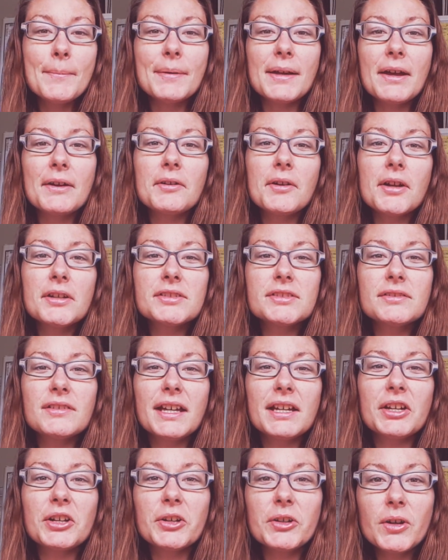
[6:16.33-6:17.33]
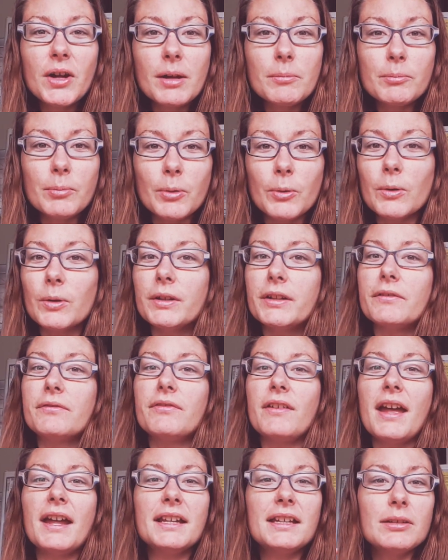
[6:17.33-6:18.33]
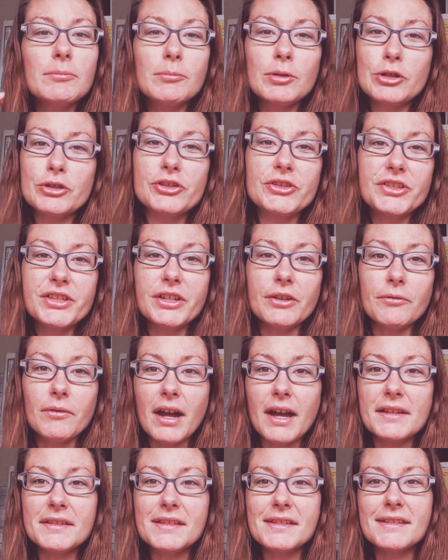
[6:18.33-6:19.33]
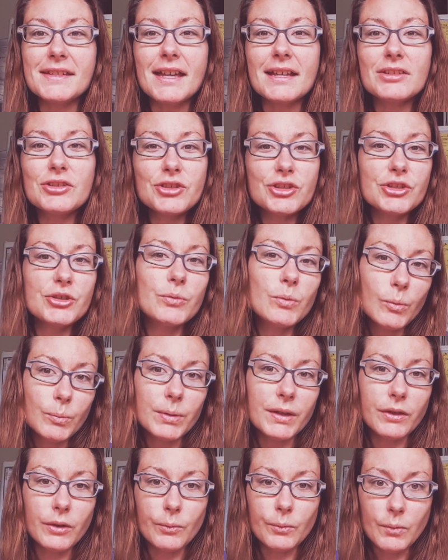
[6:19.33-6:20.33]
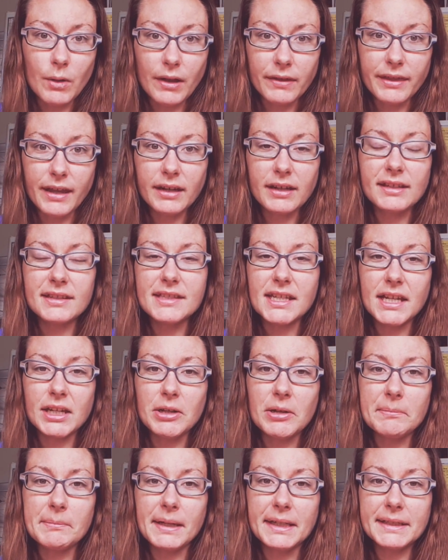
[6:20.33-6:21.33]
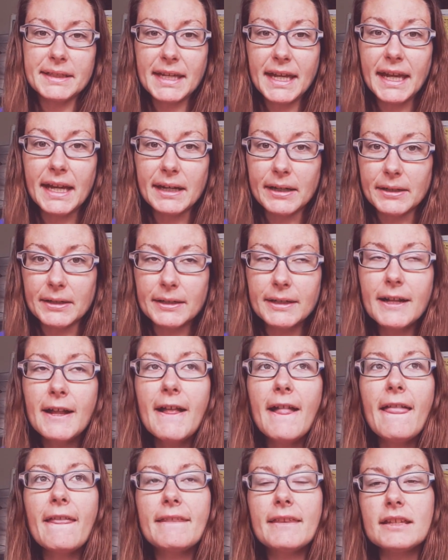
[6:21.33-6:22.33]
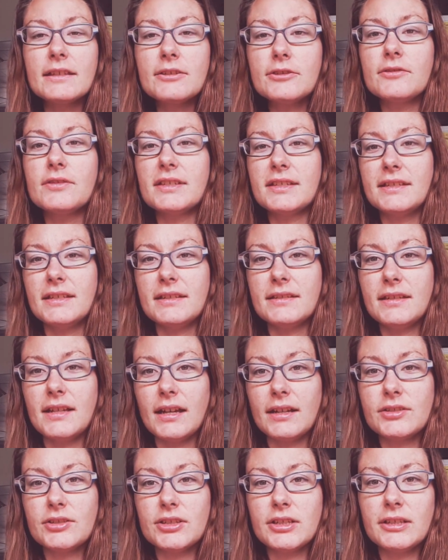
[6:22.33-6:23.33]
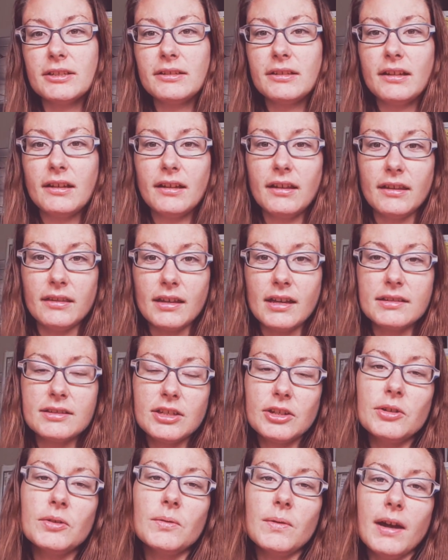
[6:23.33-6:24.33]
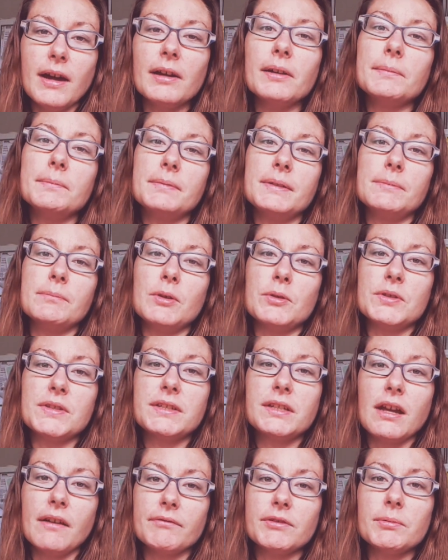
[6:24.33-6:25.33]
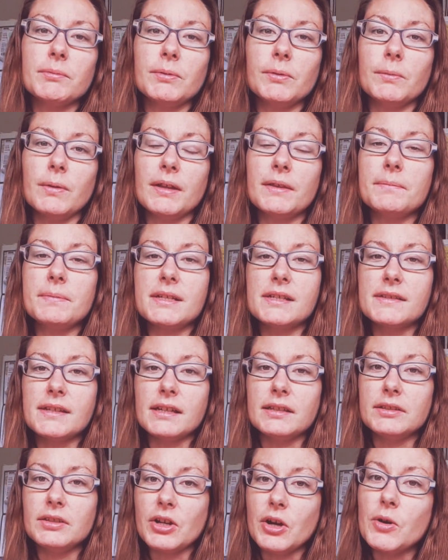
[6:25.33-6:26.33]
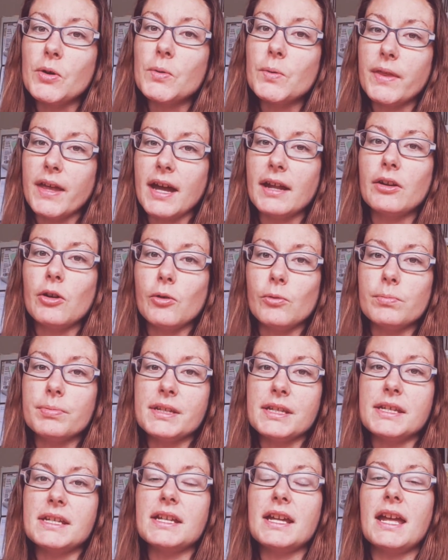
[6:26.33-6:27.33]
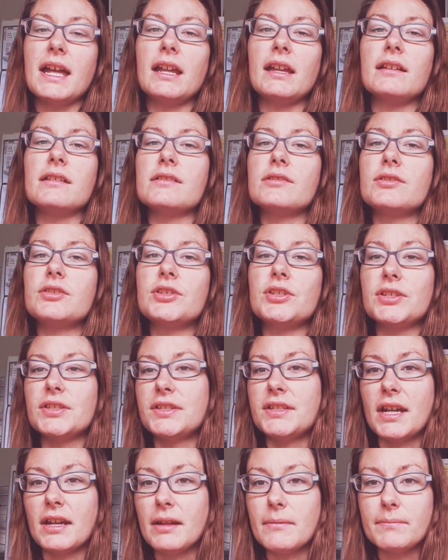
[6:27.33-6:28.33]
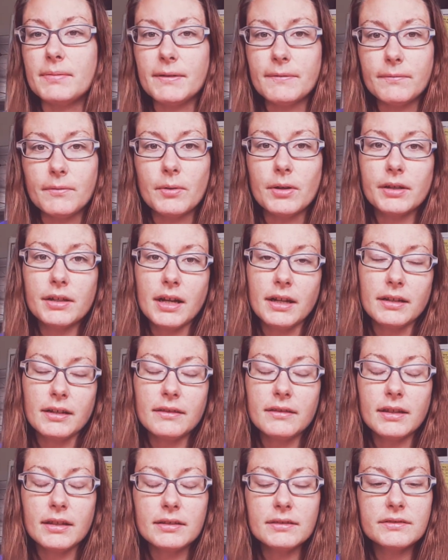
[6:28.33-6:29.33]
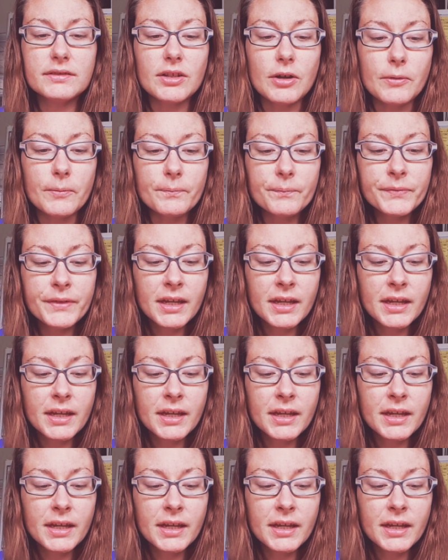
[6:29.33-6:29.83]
but I would also like her on board if any emergency arises, that she will be the one that can take on my care to do the C-section, and that's who I would be most comfortable with because I know that OB and she's done it before, kind of thing. So,